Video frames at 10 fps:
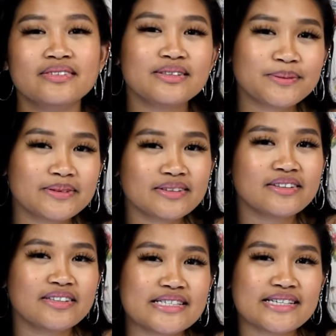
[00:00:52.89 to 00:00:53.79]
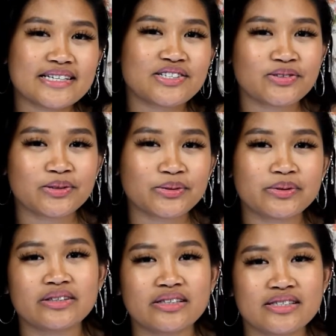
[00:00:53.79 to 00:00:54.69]
So one of the things that I struggled
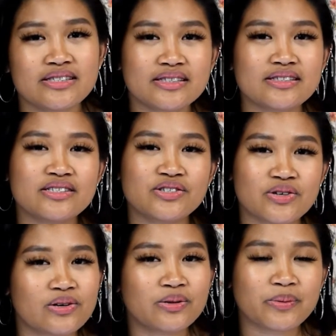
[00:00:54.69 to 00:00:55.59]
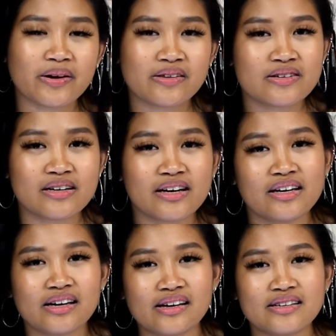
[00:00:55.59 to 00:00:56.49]
with, and I still struggle with
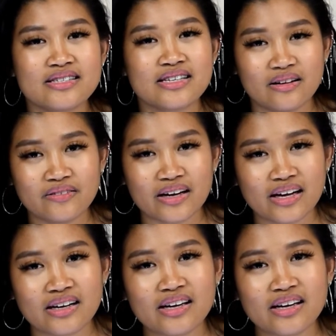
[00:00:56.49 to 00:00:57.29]
today, is self-hate.